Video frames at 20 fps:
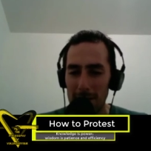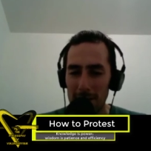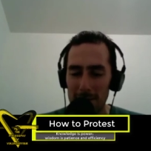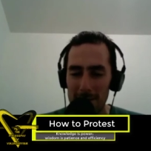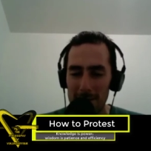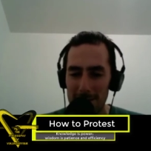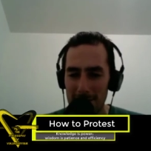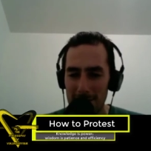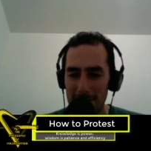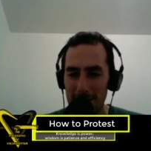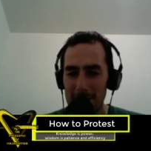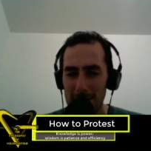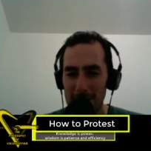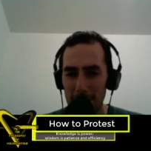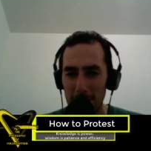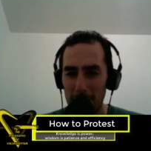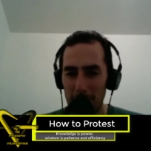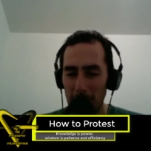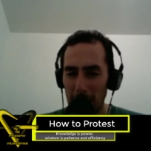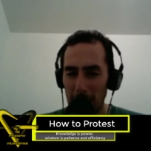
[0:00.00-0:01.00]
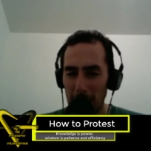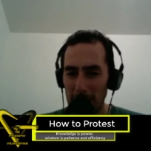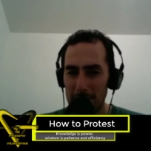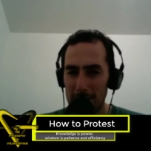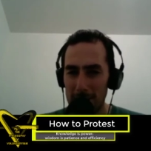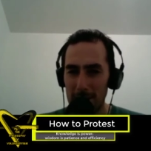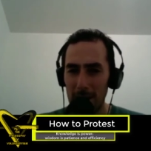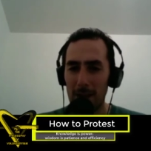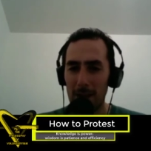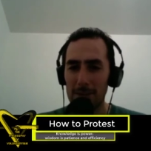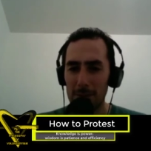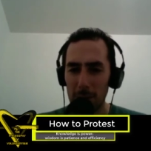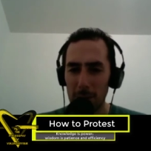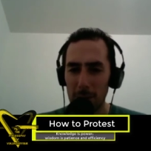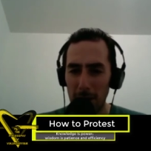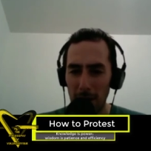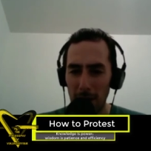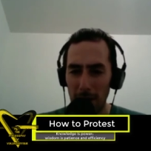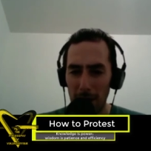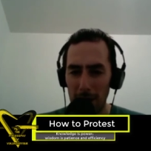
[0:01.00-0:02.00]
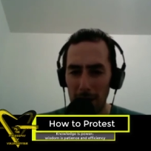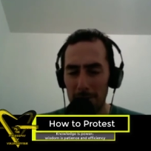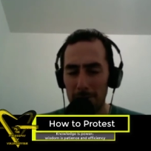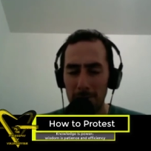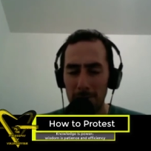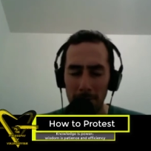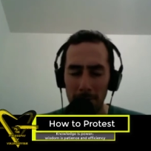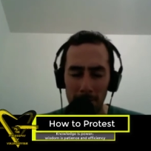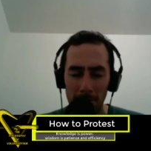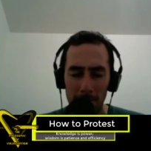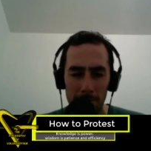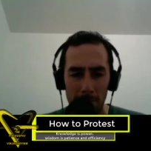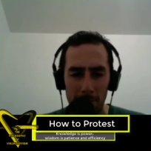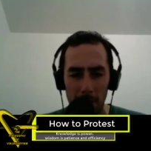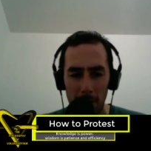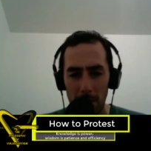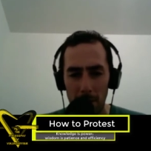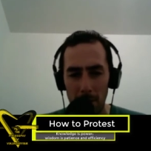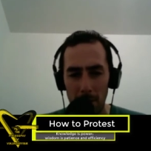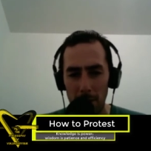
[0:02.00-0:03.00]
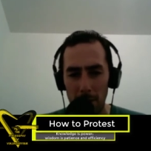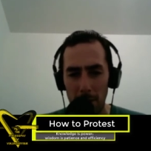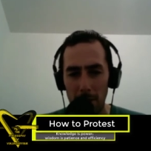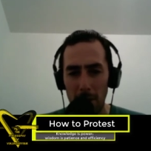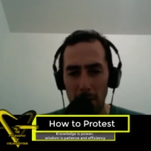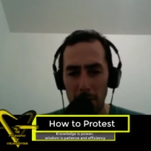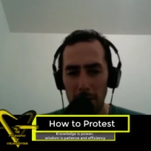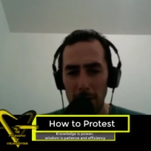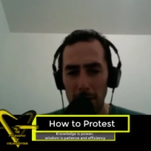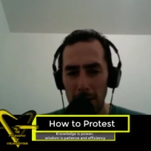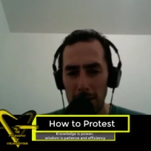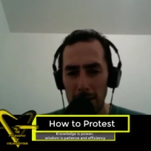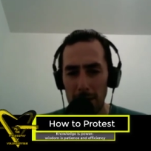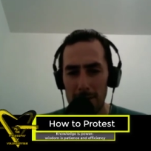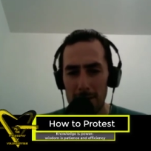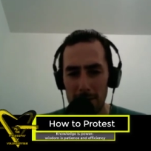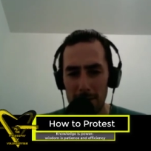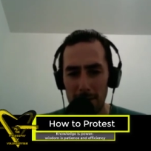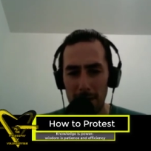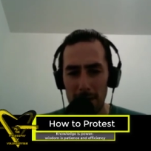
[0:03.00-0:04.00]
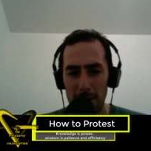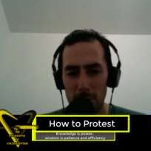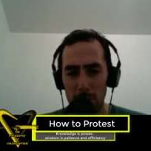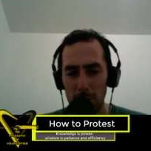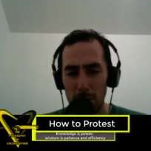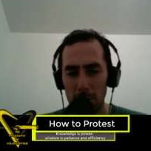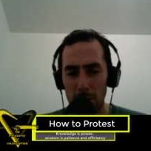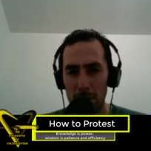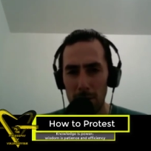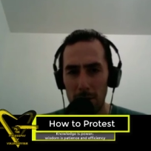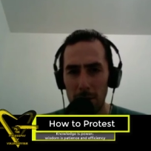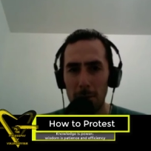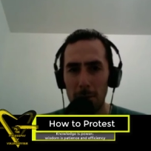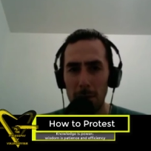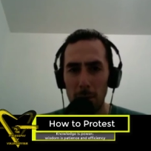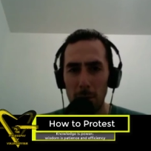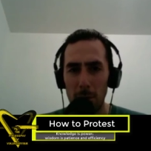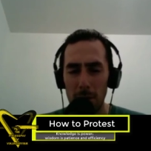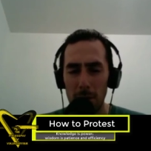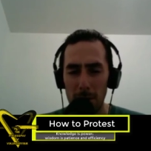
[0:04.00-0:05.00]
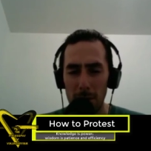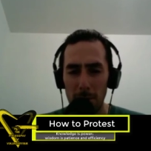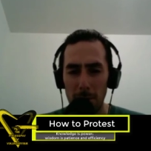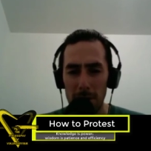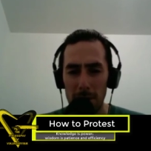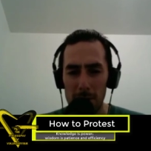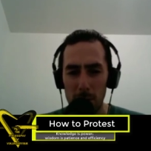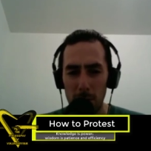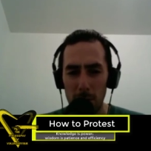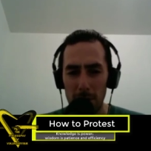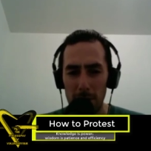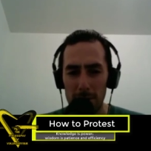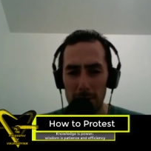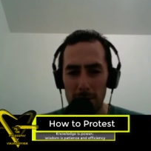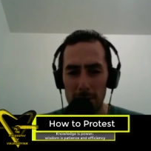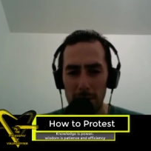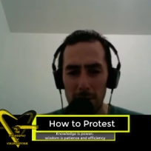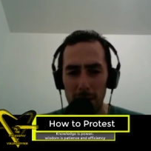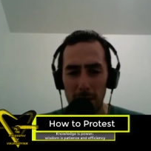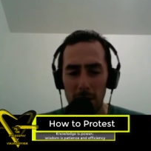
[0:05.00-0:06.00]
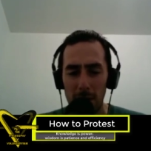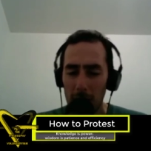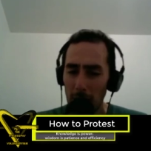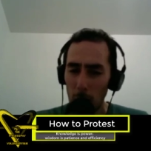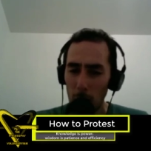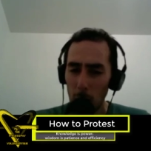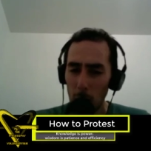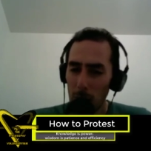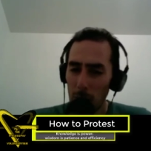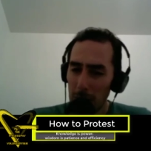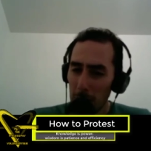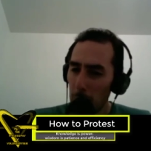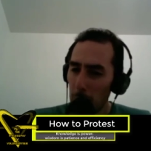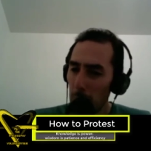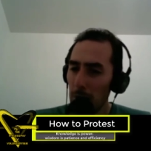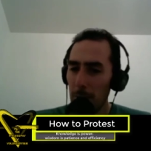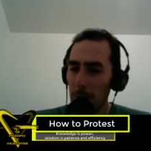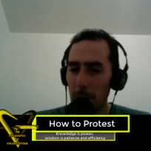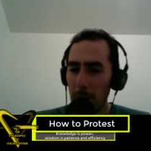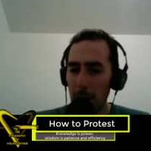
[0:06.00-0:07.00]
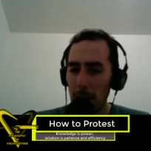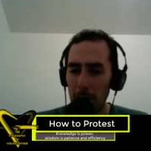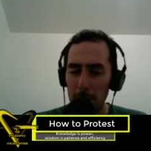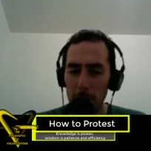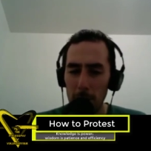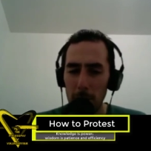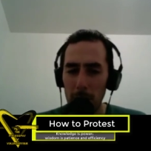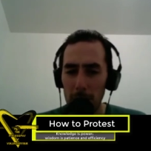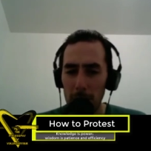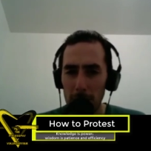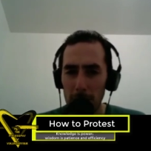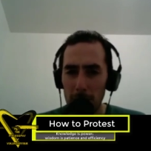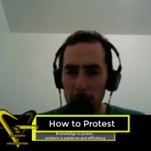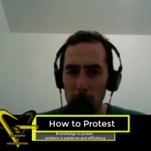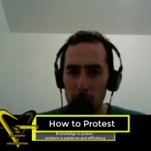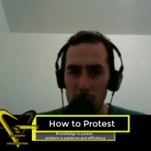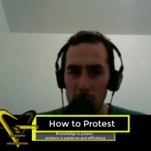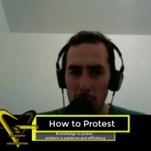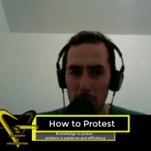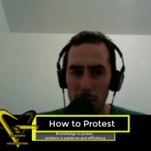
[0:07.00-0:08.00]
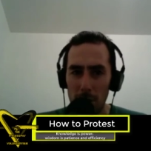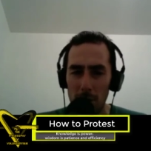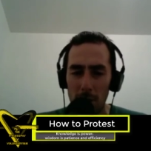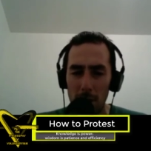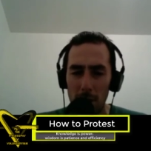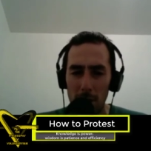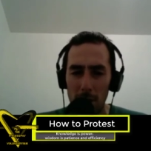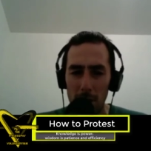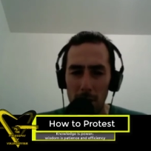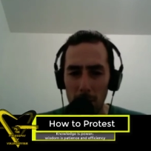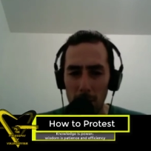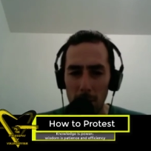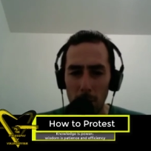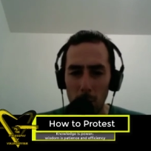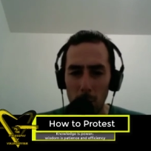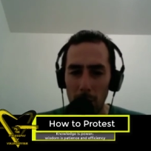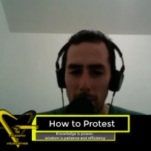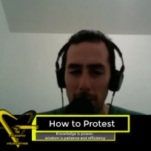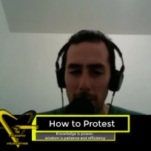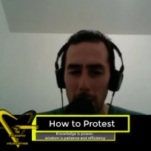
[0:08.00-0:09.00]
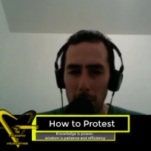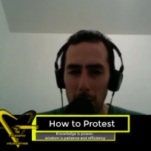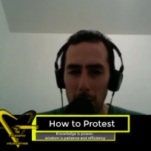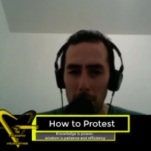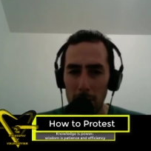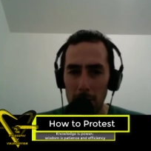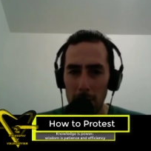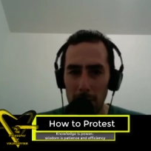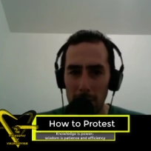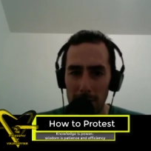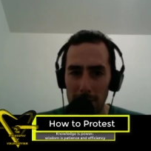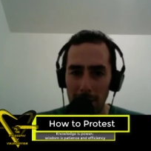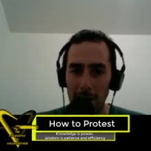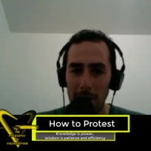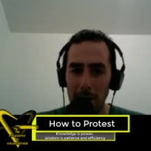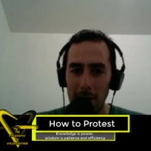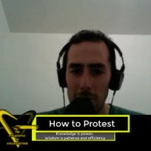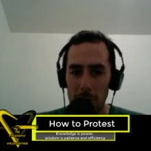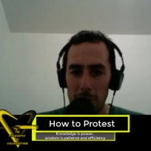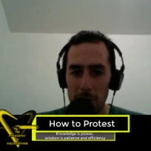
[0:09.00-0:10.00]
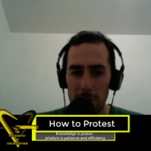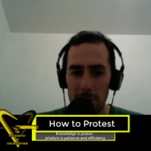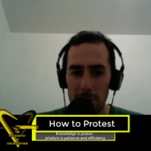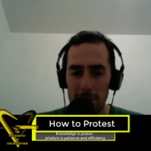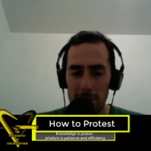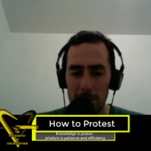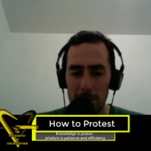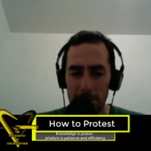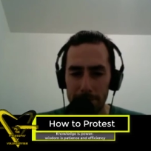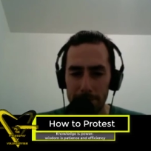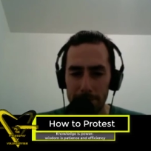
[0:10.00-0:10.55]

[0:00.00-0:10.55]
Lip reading: system as you can. I think that's going to be one of the best ways that we can bring about a brighter future without the dangers